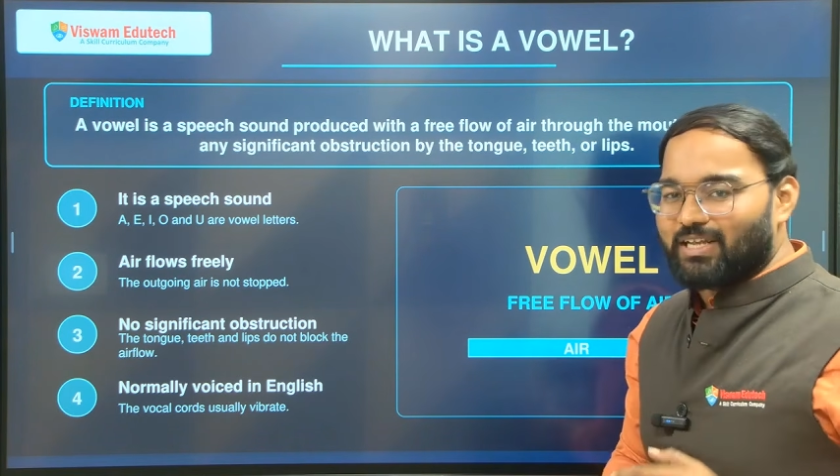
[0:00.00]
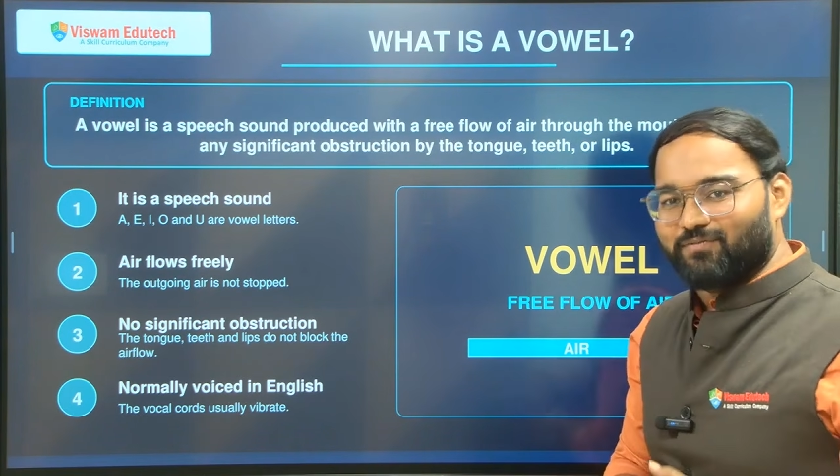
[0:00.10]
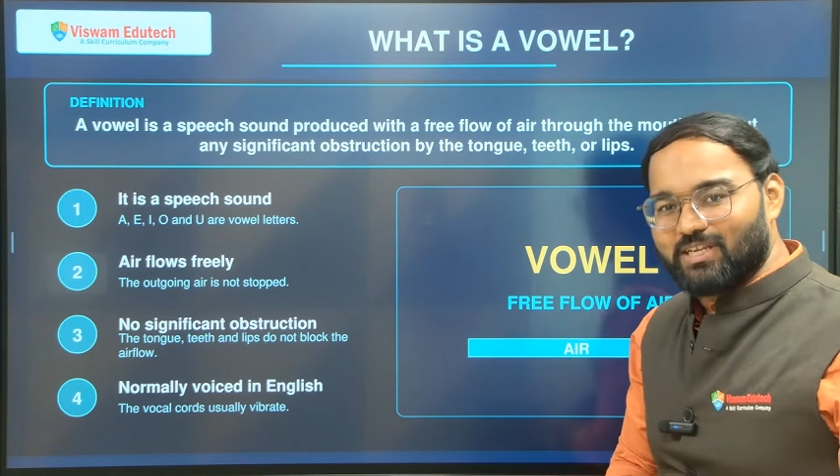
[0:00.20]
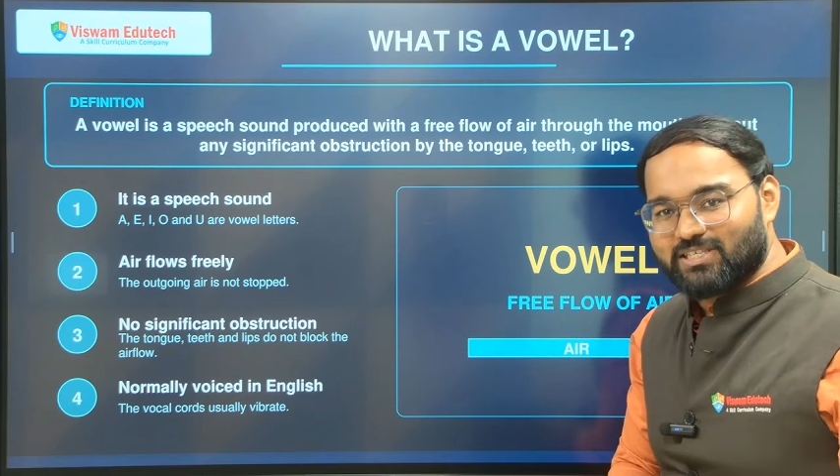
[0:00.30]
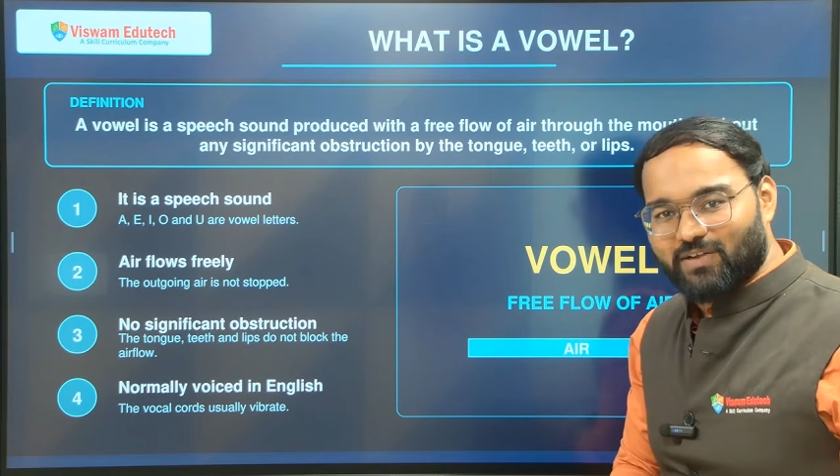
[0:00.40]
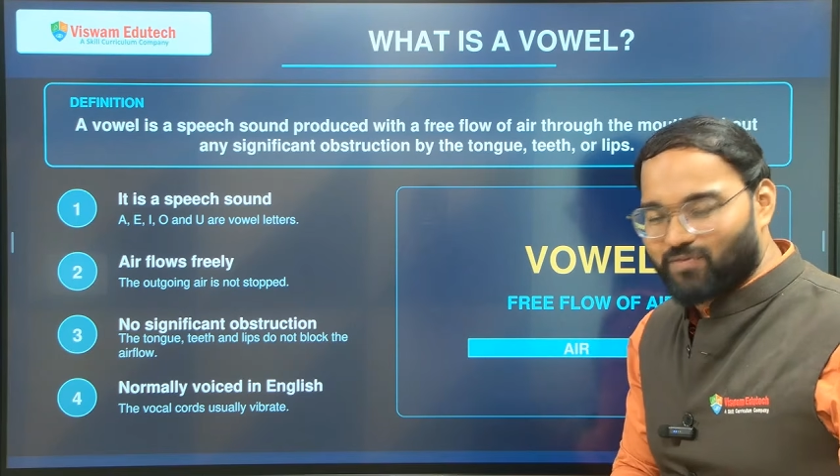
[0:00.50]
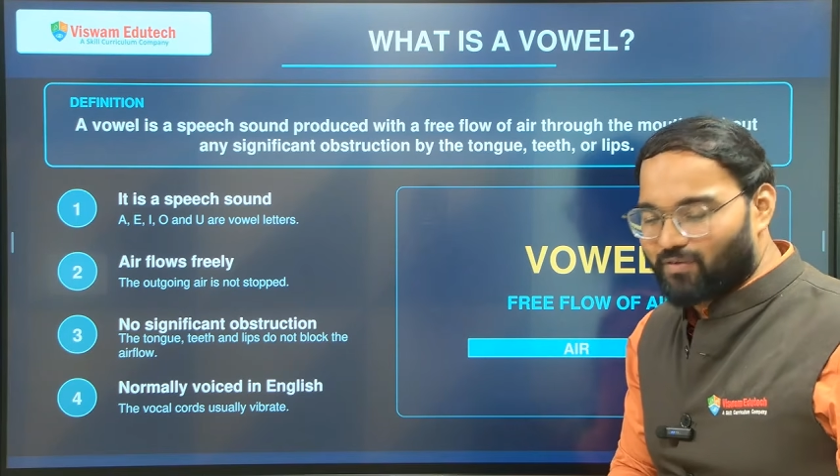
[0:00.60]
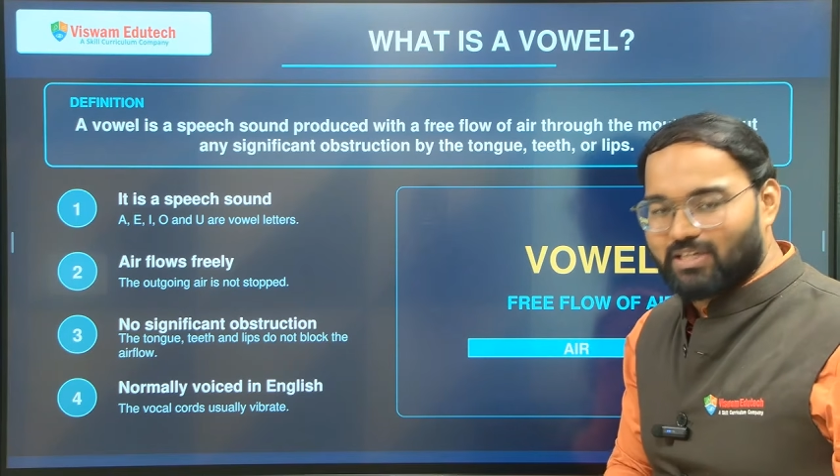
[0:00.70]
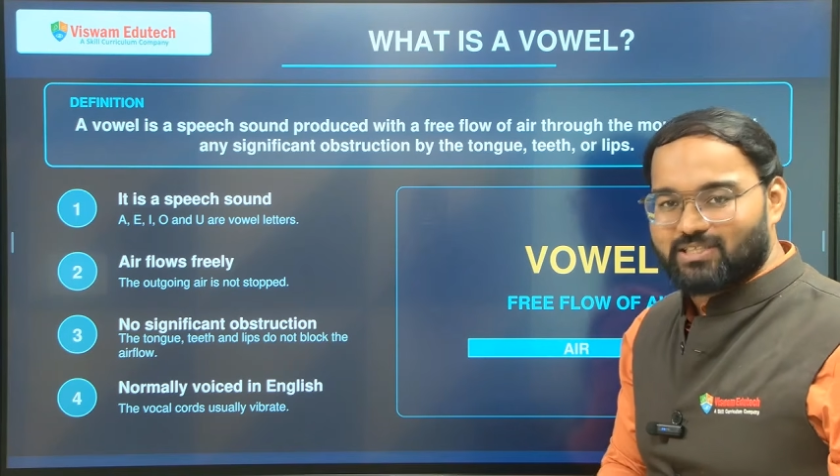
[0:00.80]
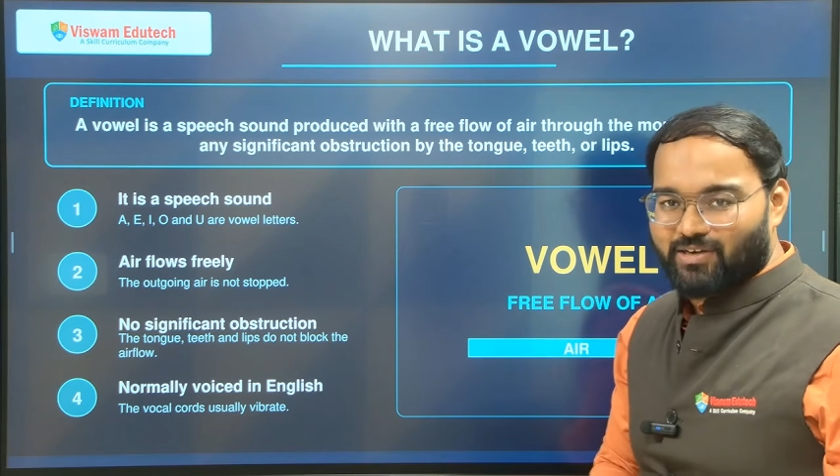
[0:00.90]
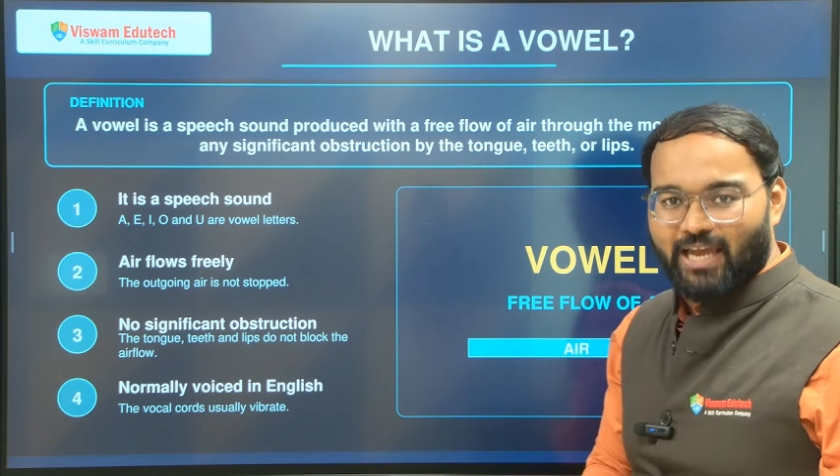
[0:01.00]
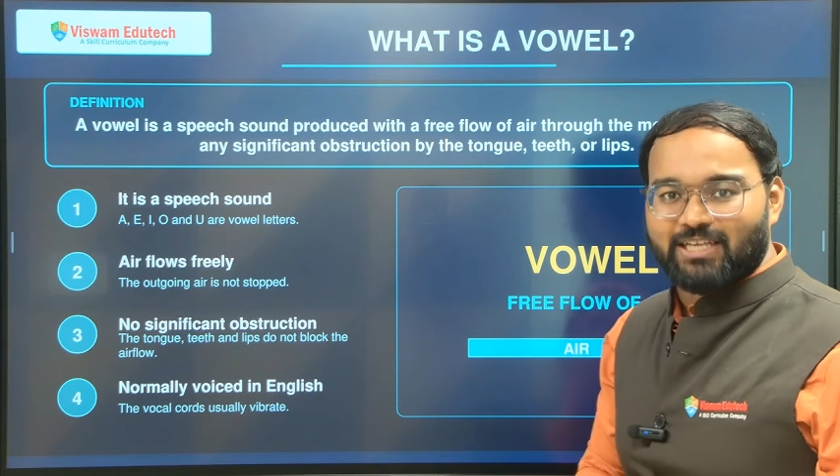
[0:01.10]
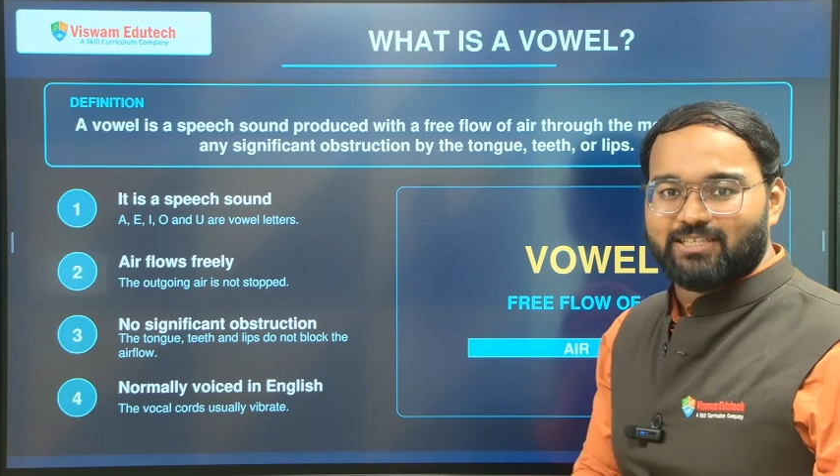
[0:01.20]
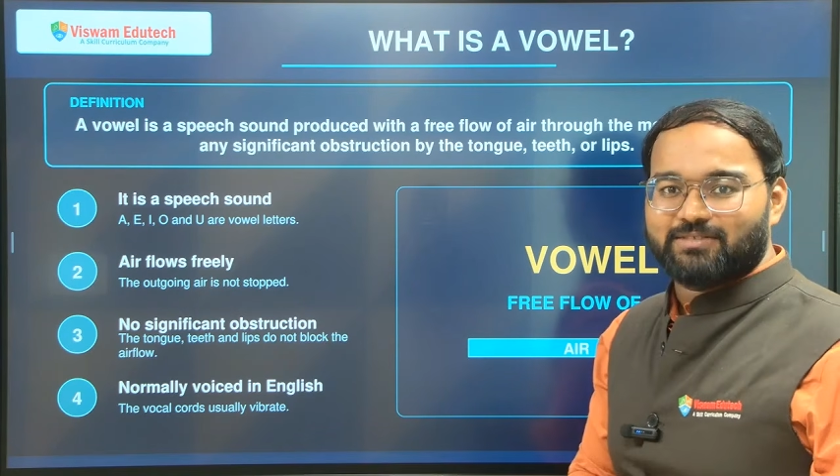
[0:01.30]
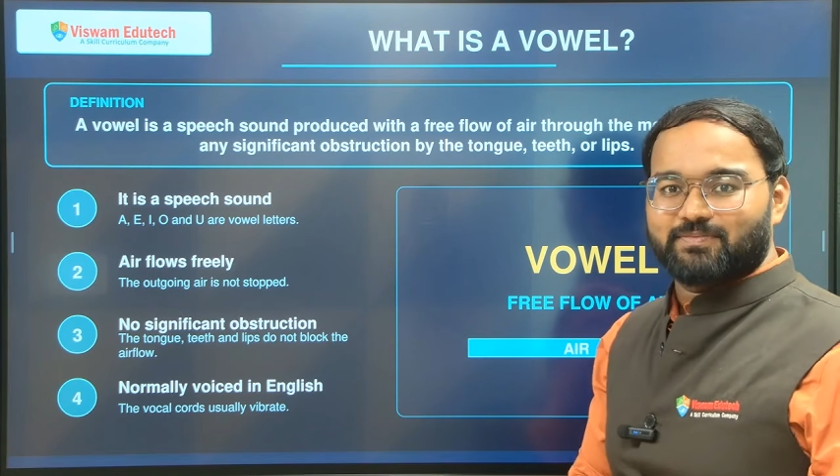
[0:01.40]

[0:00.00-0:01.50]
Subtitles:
definition of vowels, right?